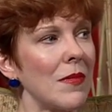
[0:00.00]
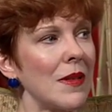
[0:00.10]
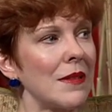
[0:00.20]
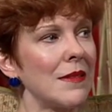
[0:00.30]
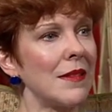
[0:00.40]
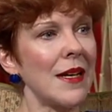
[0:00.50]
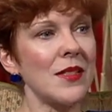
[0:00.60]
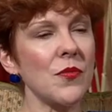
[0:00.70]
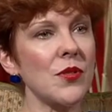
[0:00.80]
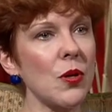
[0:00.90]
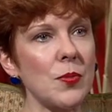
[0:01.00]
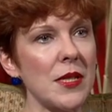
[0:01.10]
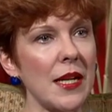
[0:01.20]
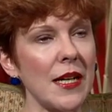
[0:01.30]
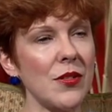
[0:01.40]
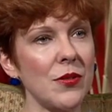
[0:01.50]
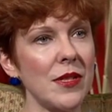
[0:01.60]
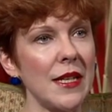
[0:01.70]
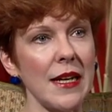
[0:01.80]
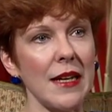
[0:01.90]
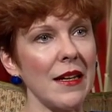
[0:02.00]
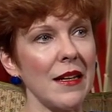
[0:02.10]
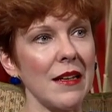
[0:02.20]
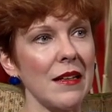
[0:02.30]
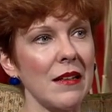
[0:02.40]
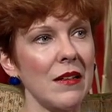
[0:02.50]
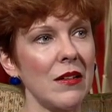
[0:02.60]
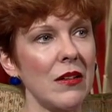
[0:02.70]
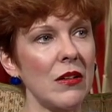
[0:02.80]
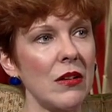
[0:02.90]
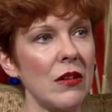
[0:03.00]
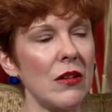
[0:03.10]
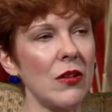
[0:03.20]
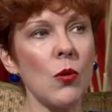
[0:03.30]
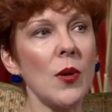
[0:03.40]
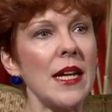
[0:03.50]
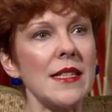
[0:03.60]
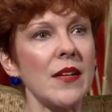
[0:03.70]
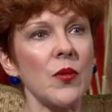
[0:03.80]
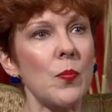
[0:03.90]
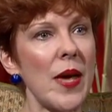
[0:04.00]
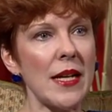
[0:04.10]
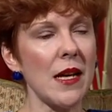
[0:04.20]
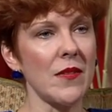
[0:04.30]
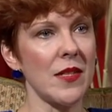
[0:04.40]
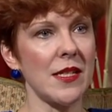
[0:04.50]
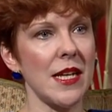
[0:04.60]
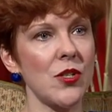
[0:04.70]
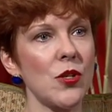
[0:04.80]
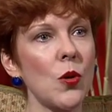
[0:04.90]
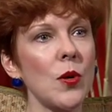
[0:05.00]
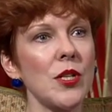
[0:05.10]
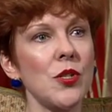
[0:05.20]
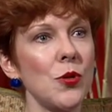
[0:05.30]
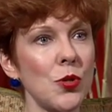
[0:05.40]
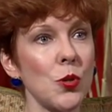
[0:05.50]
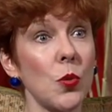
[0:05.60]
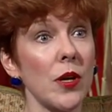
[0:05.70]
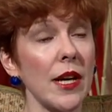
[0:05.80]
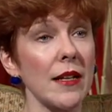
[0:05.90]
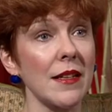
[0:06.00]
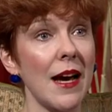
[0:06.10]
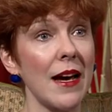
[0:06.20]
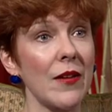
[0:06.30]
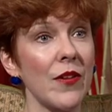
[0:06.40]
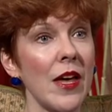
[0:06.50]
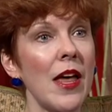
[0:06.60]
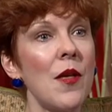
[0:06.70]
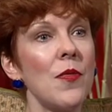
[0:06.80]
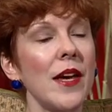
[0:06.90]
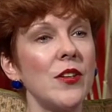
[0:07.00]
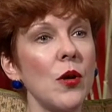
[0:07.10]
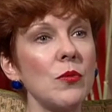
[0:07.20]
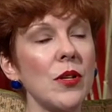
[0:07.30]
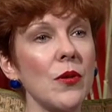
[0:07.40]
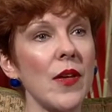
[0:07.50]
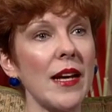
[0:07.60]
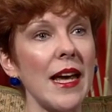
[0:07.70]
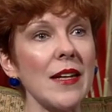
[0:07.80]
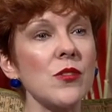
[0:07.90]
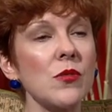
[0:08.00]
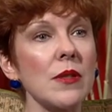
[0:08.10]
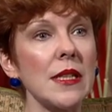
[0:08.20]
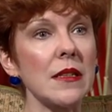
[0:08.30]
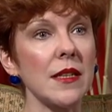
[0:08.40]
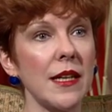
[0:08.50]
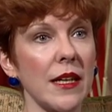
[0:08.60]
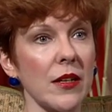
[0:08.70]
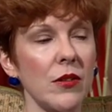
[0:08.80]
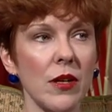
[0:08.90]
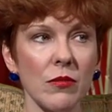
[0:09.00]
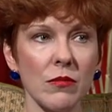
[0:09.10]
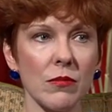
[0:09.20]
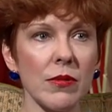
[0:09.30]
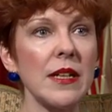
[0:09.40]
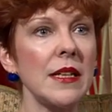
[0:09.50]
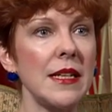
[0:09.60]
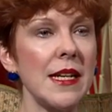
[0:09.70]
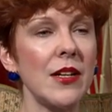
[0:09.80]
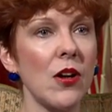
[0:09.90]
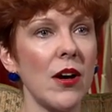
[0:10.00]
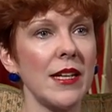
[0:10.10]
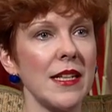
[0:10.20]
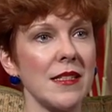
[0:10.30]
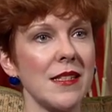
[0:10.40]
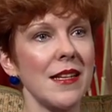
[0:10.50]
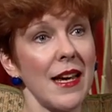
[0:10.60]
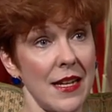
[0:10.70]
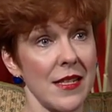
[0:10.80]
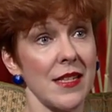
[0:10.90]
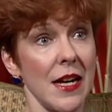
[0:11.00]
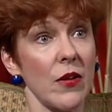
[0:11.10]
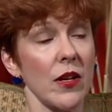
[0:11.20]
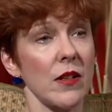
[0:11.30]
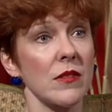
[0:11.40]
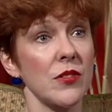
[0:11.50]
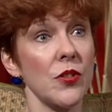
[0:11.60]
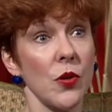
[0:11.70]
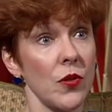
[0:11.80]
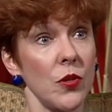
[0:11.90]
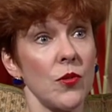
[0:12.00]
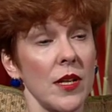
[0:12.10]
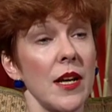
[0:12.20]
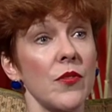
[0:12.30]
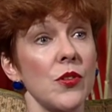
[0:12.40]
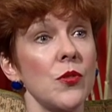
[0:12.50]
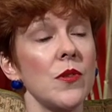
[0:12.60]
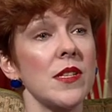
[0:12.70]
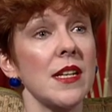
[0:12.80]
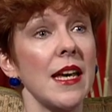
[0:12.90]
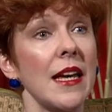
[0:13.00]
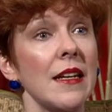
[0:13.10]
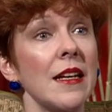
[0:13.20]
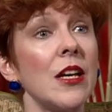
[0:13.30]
Lots of soaps that I do today, no one has ever been on the stage, no one is used to working live. They don't know that extra little kick. You don't really need an audience to get hysterical, to know that you can never do this again,